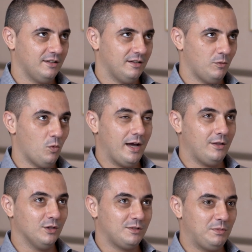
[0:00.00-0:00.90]
Why
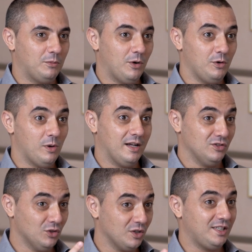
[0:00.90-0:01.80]
those people who has
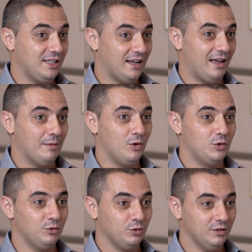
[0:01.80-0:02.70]
nothing are able
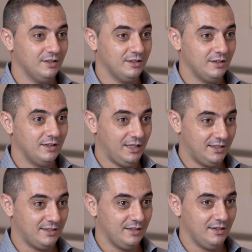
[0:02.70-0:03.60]
to do it,